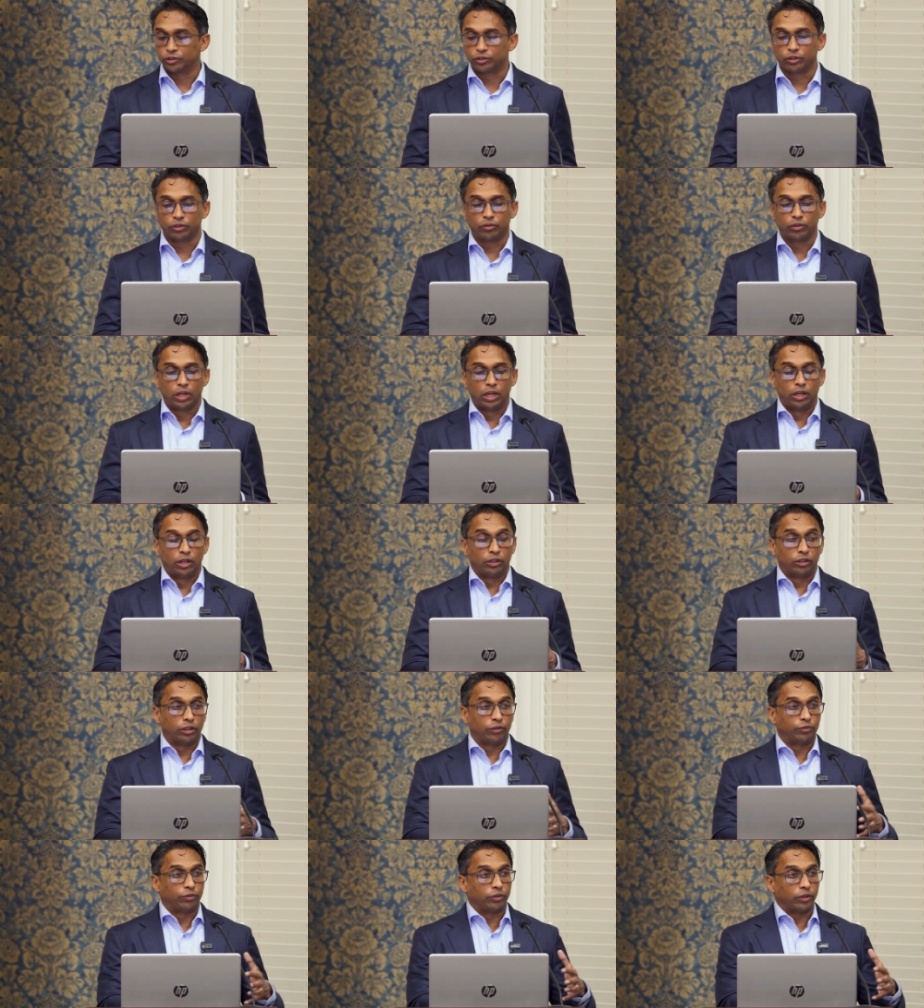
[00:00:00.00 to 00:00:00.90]
So
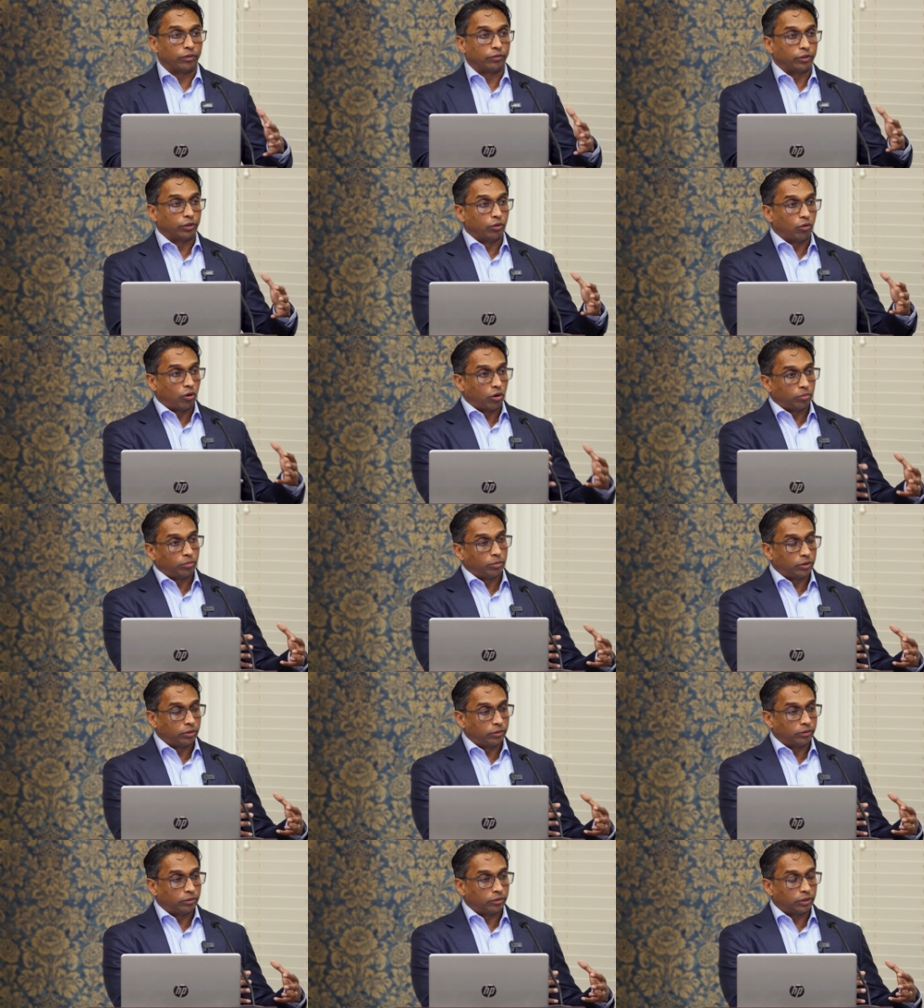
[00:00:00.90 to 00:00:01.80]
if you have a
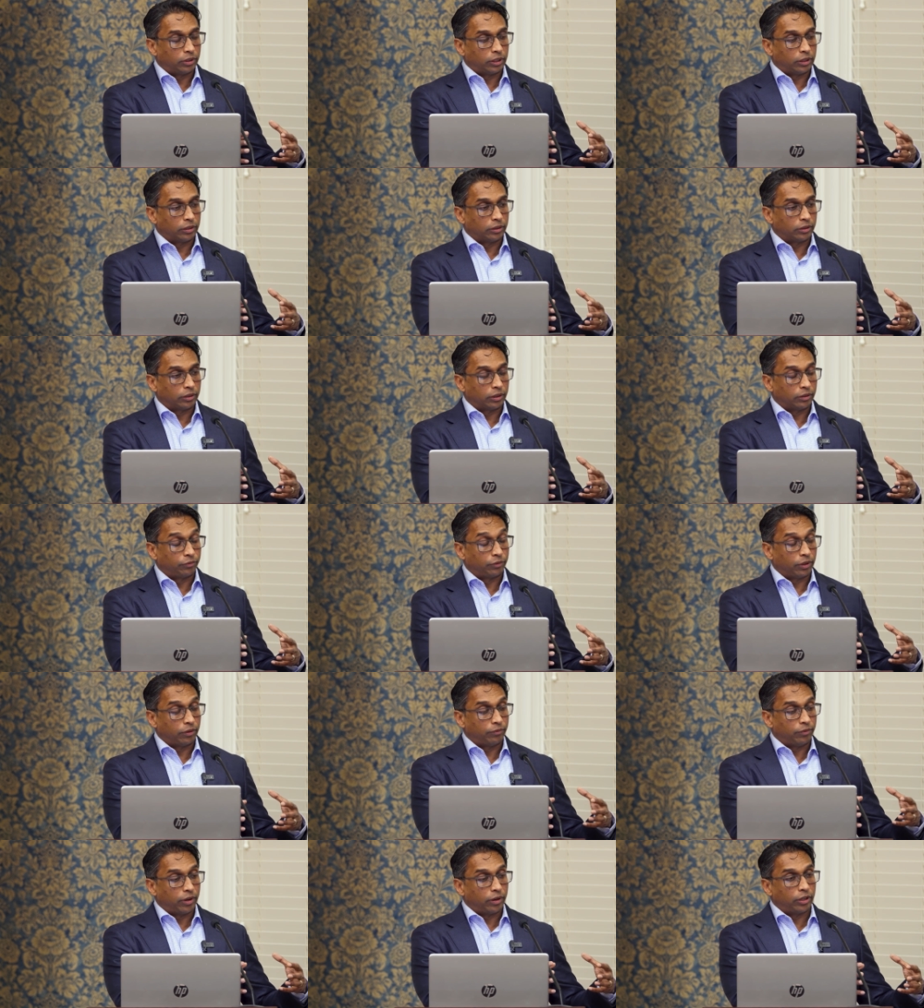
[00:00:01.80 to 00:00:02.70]
normal, if
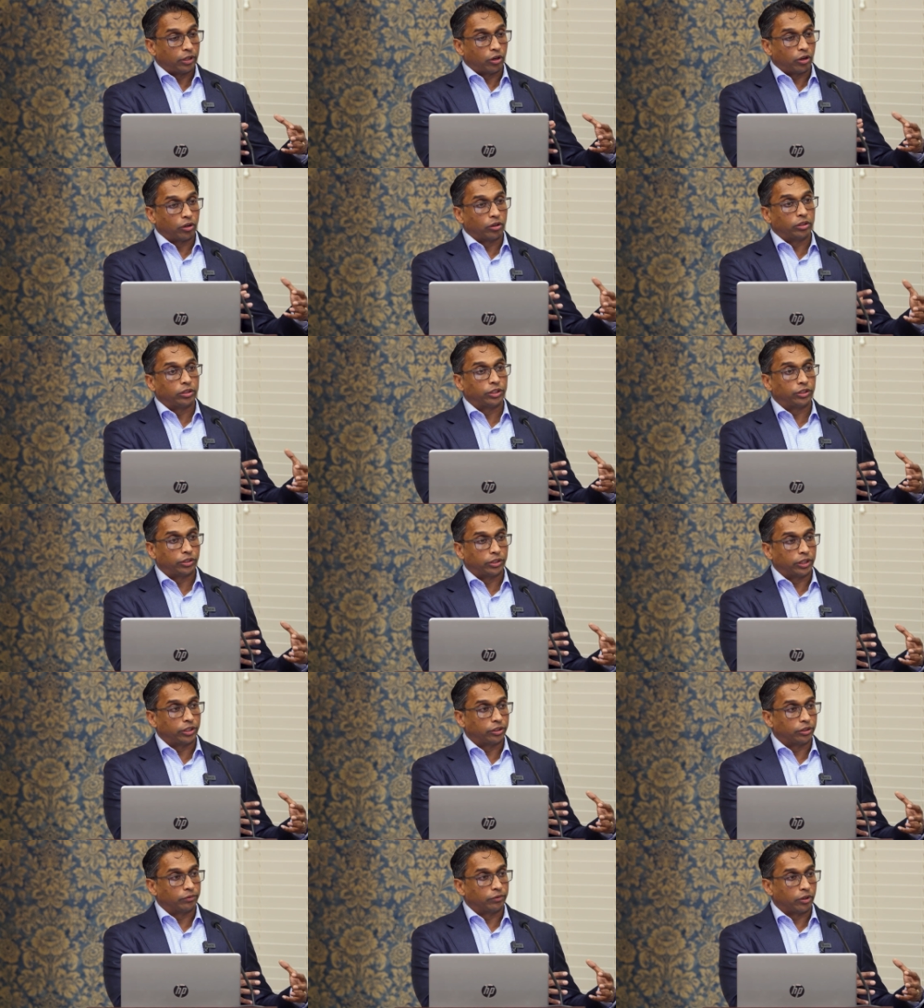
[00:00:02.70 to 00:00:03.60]
you have very early
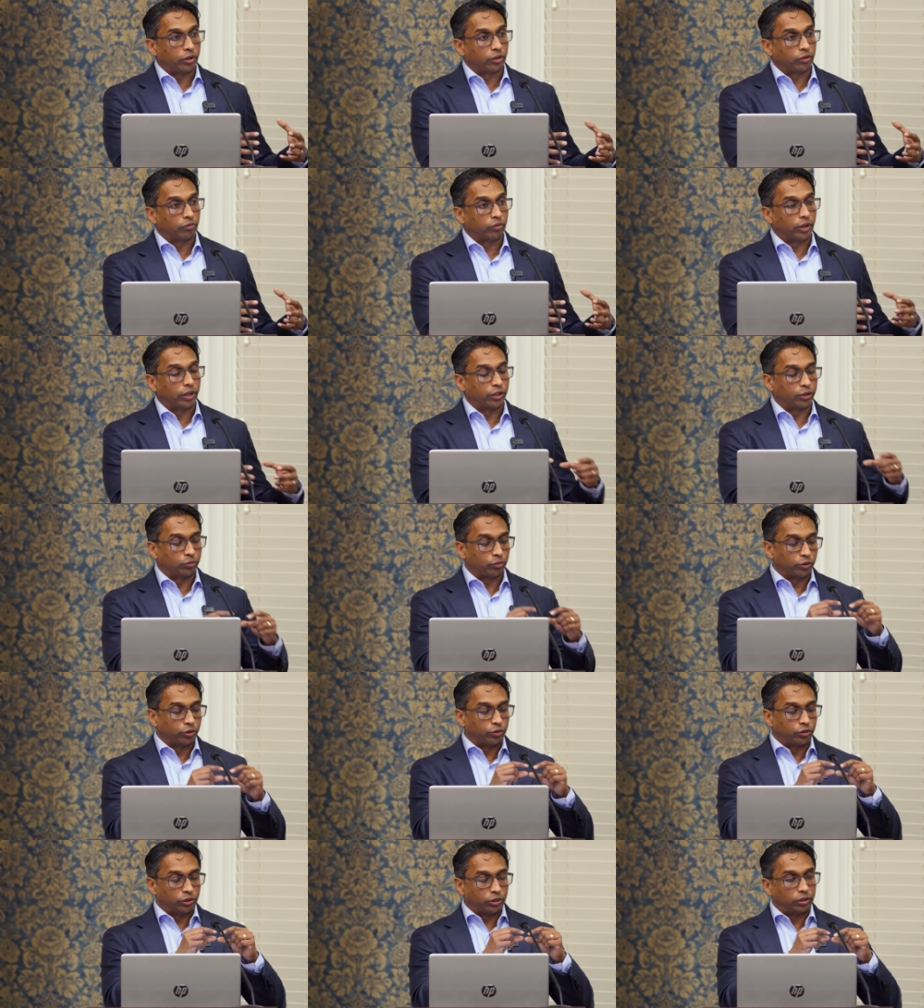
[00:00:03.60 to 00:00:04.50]
stage of arthritis
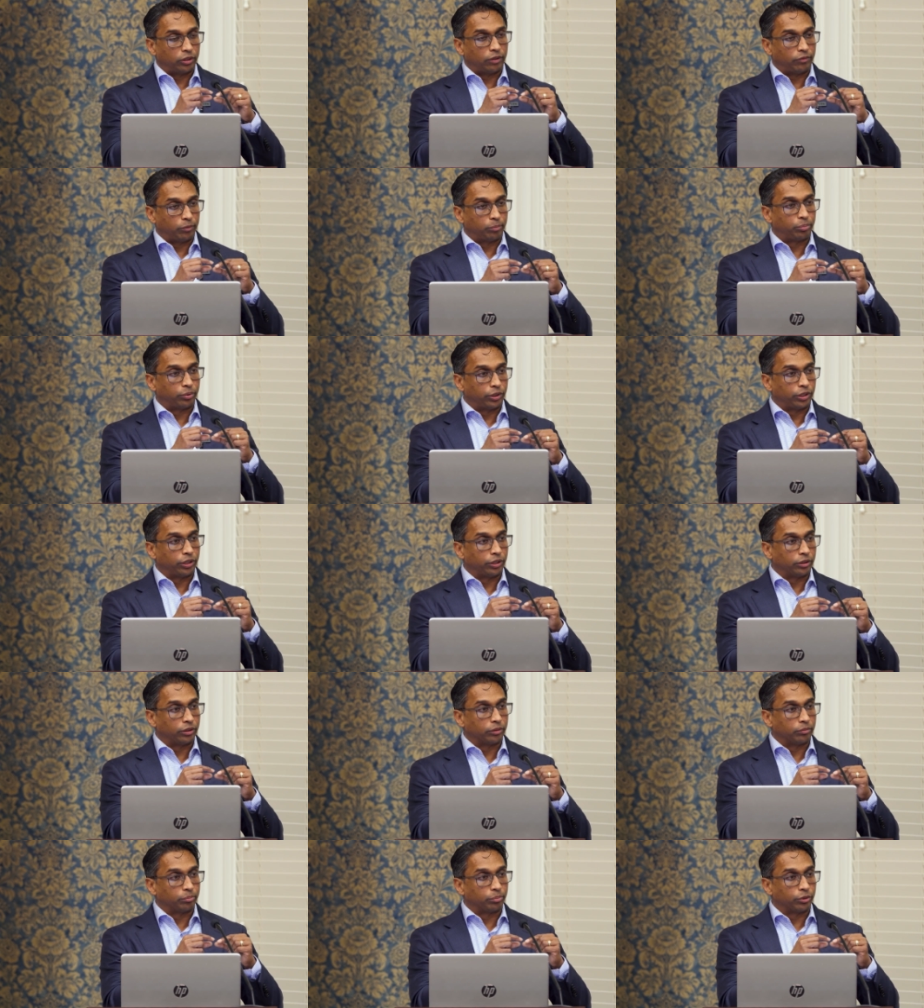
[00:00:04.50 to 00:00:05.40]
where you still have a
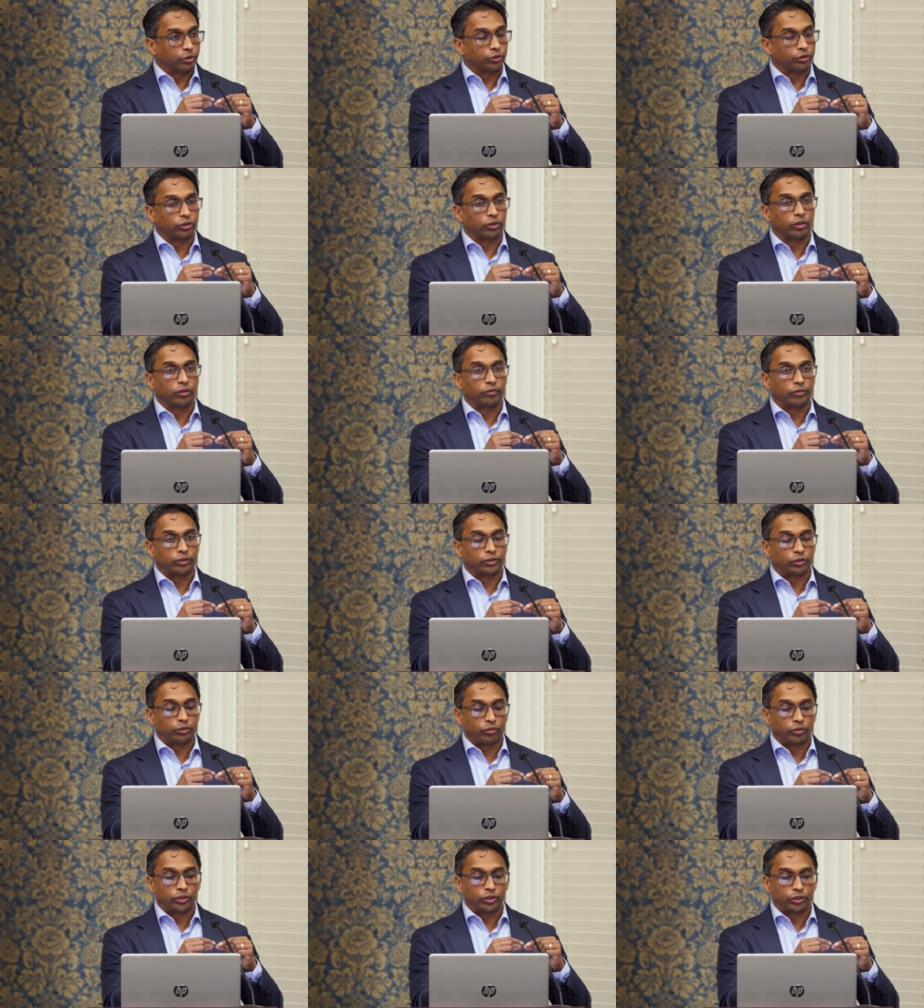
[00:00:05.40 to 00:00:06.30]
pretty preserved
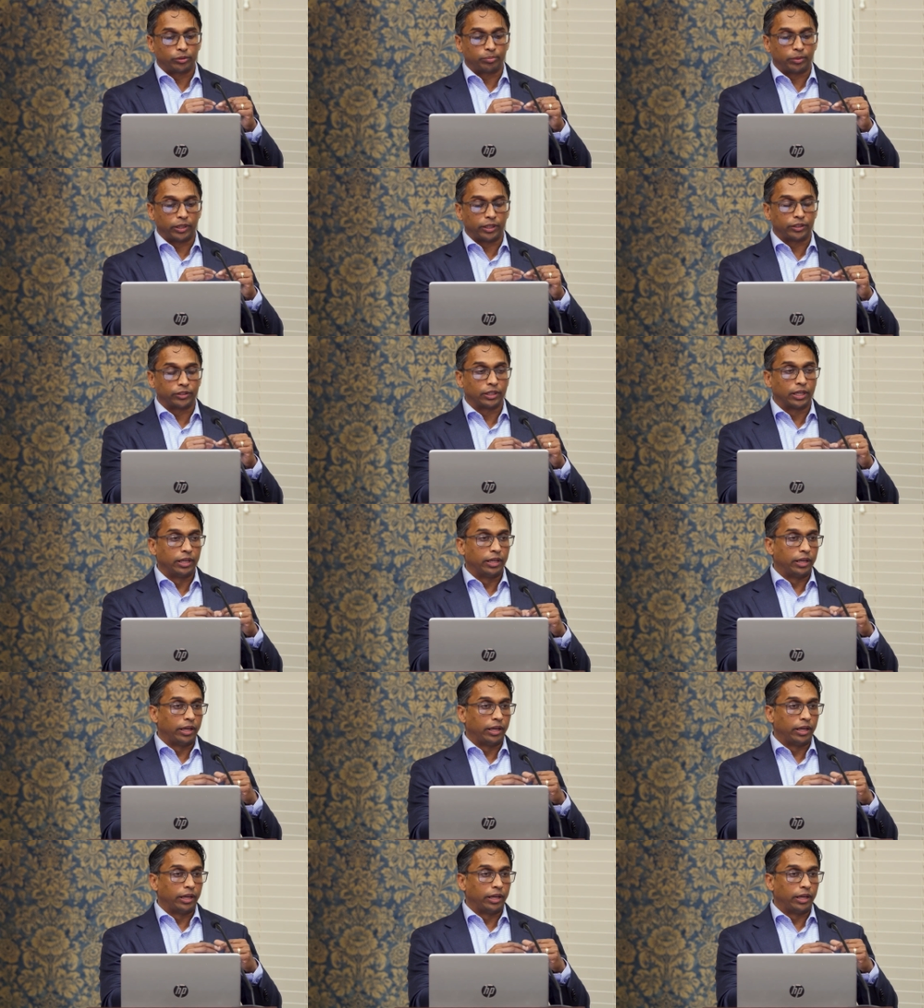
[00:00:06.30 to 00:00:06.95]
joint space